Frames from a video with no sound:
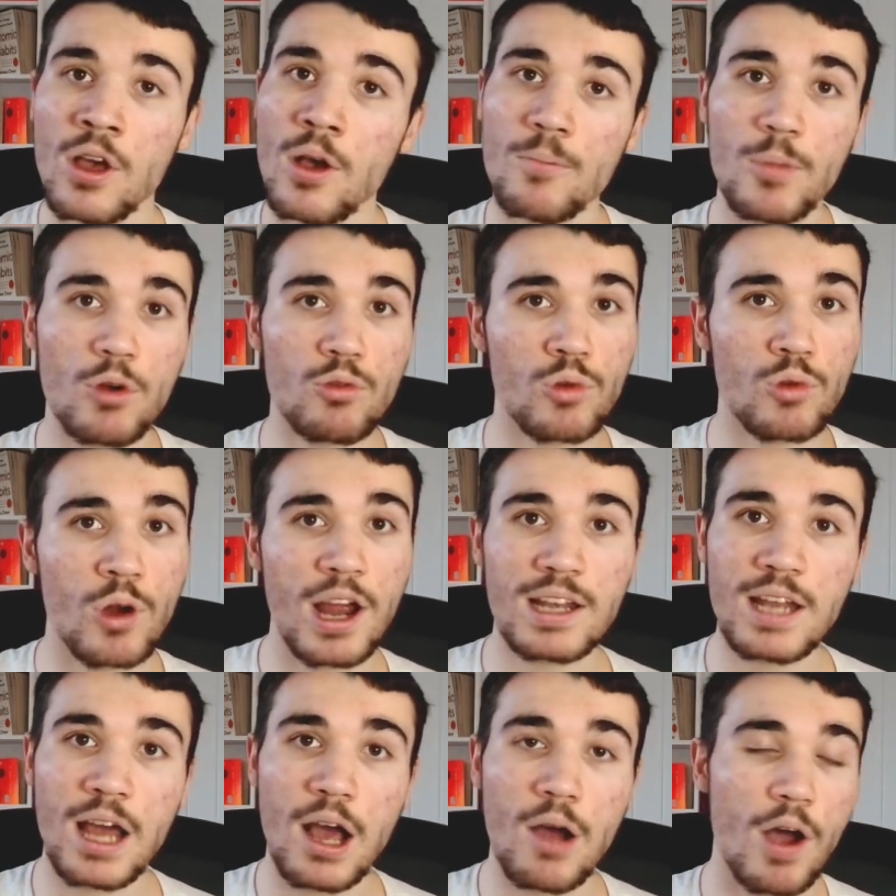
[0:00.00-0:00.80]
But
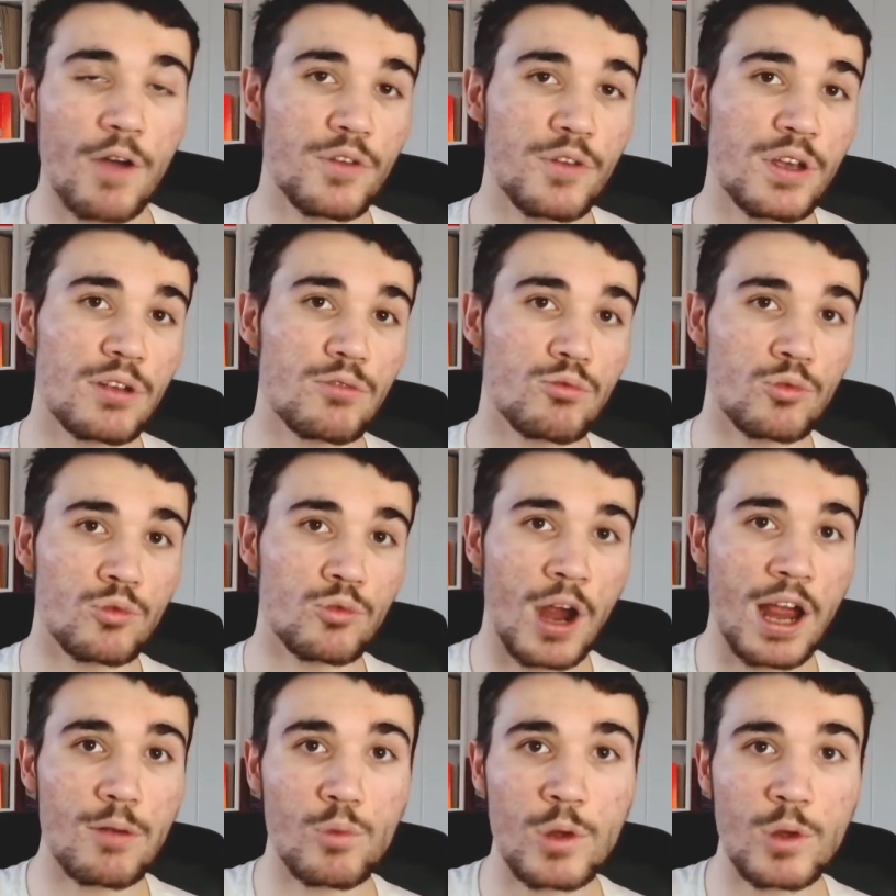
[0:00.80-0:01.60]
right now, I think
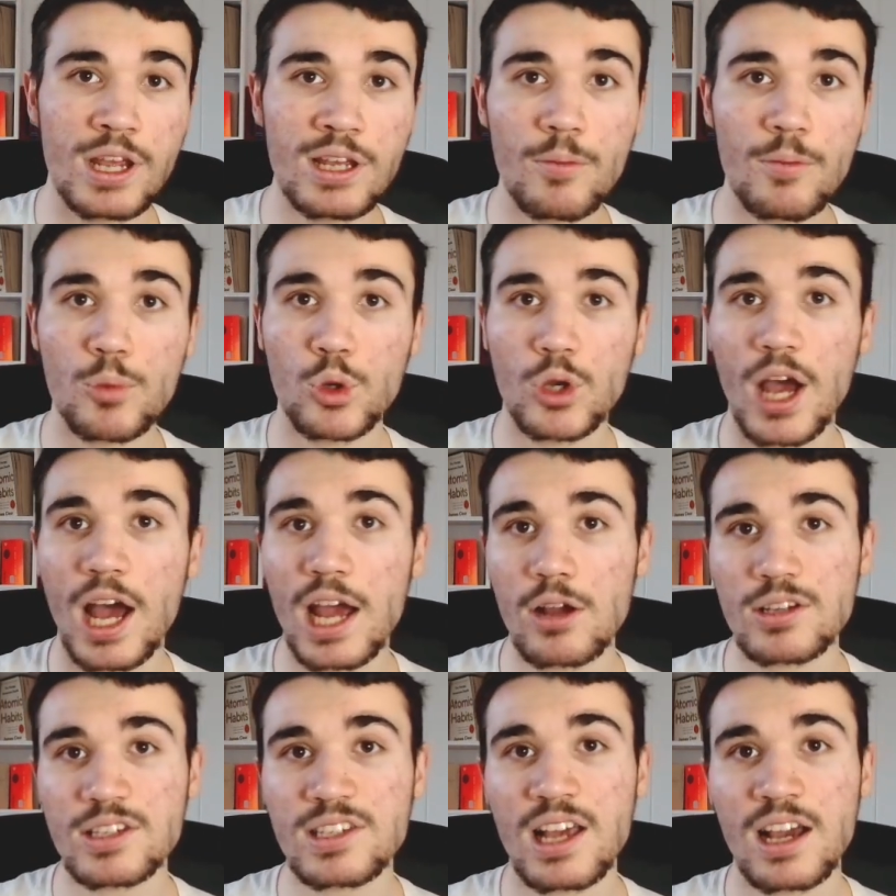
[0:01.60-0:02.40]
right wing,
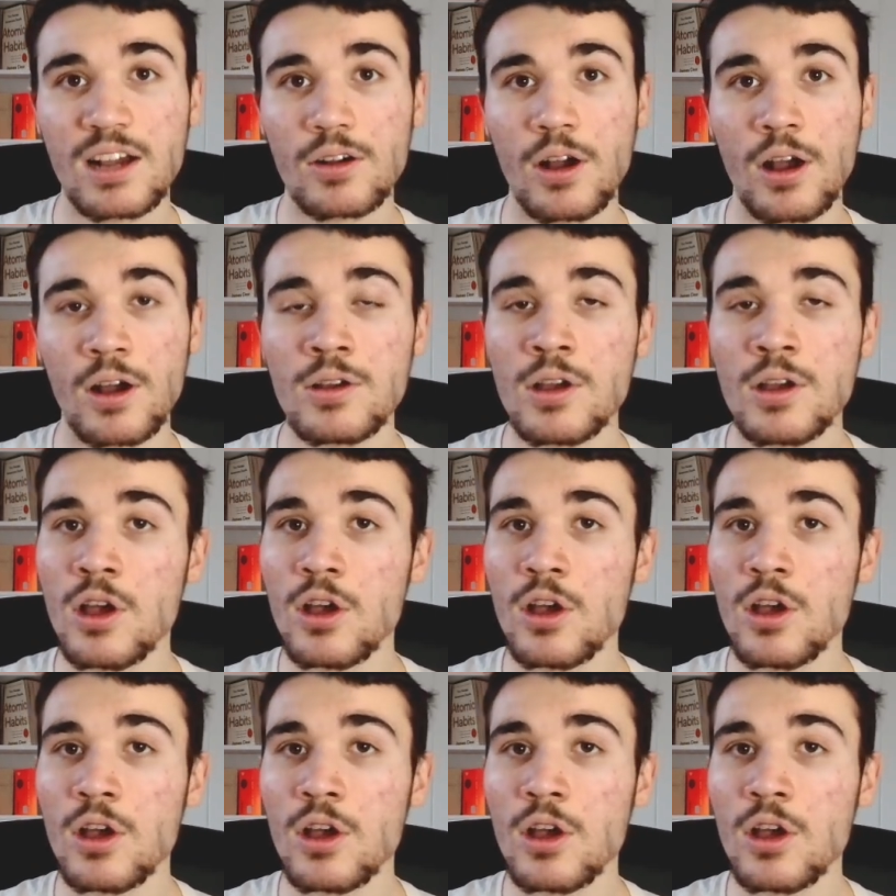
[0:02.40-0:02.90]
Bukayo Saka.